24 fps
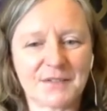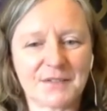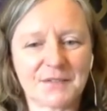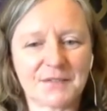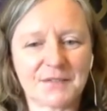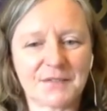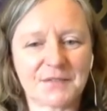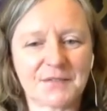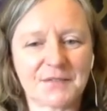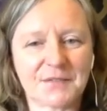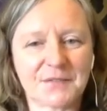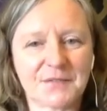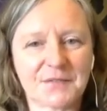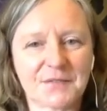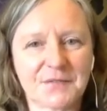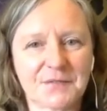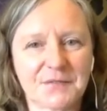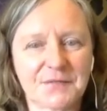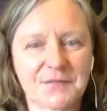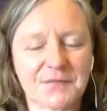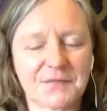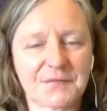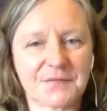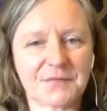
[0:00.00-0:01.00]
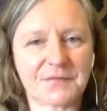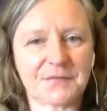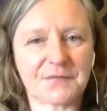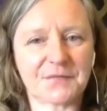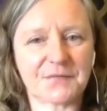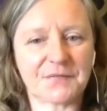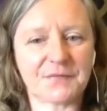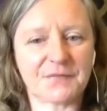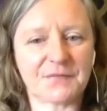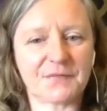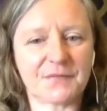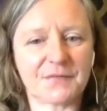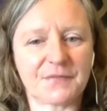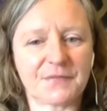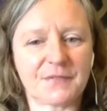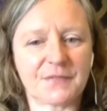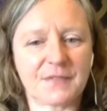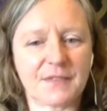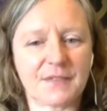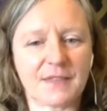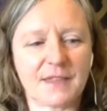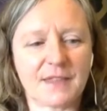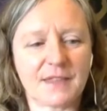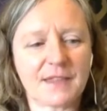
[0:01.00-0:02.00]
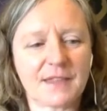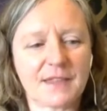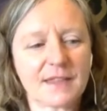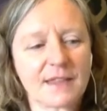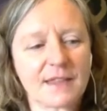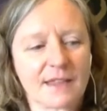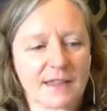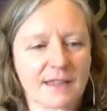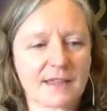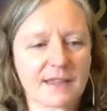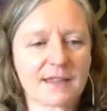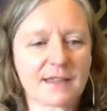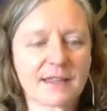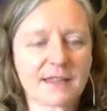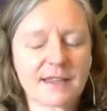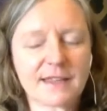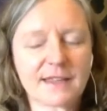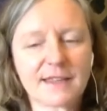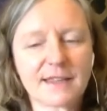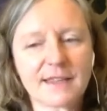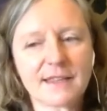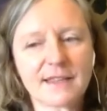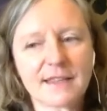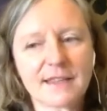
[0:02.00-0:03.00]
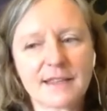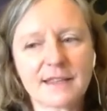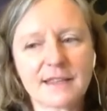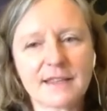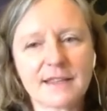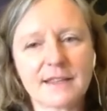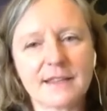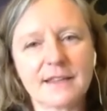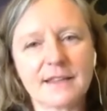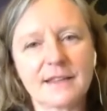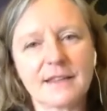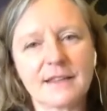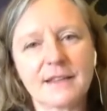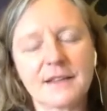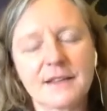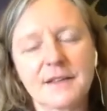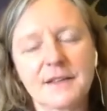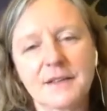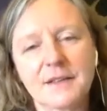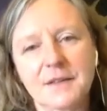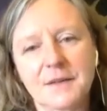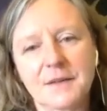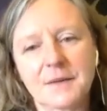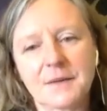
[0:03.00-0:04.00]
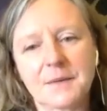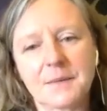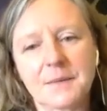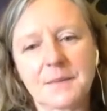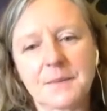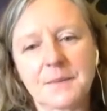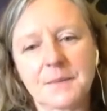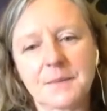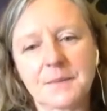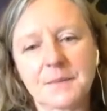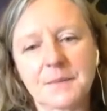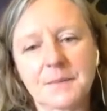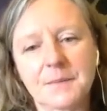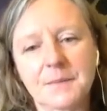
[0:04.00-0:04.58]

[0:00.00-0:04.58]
[no speech]